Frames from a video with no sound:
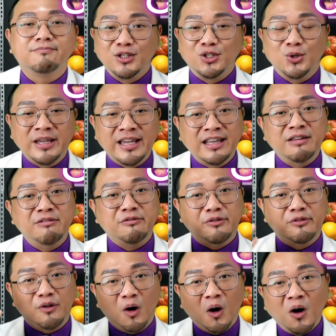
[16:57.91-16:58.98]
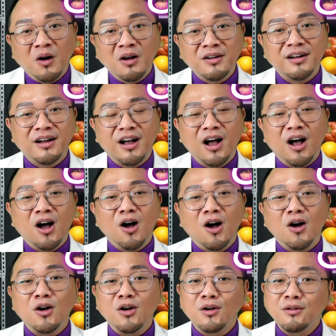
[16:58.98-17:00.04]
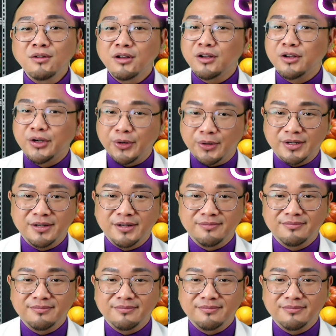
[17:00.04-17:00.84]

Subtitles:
You eat it raw or cook?